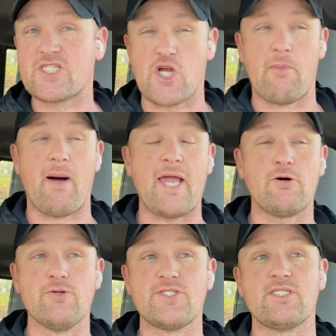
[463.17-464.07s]
Shawn
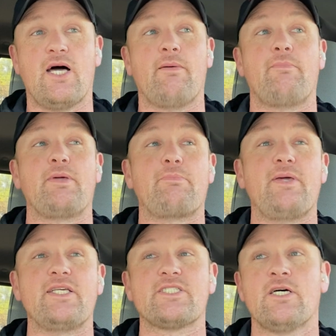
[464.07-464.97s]
Michaels, a big
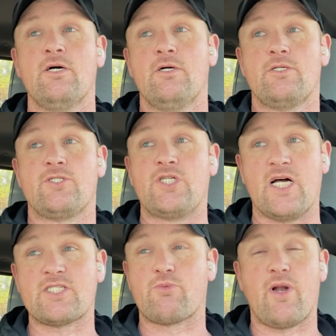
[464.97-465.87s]
piece,
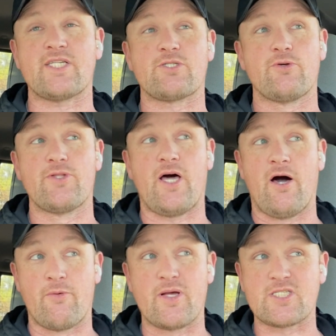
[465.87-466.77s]
just wrestled
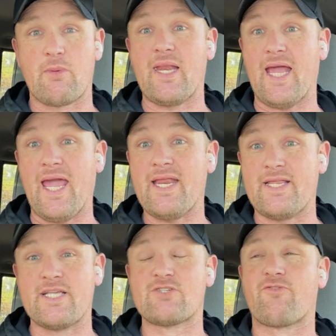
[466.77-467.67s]
on WrestleMania
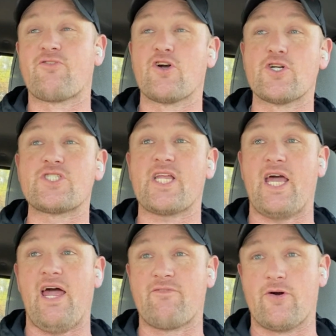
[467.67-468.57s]
8, his first
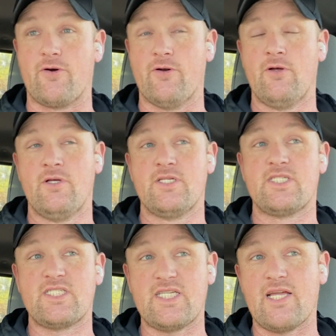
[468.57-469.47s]
ever
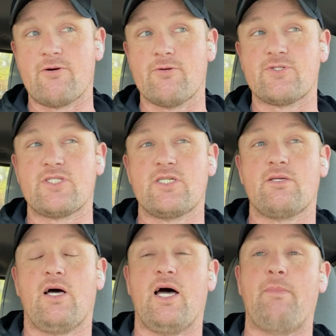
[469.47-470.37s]
singles
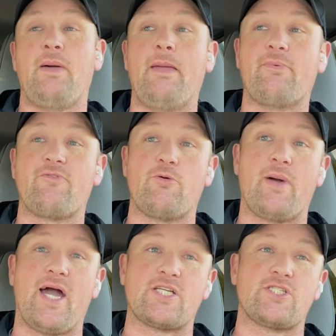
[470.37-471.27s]
pay-per-view
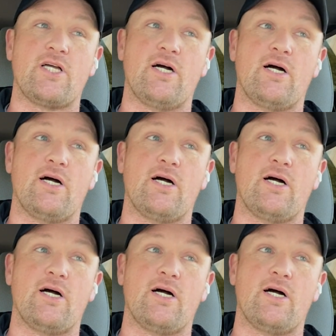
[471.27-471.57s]
match.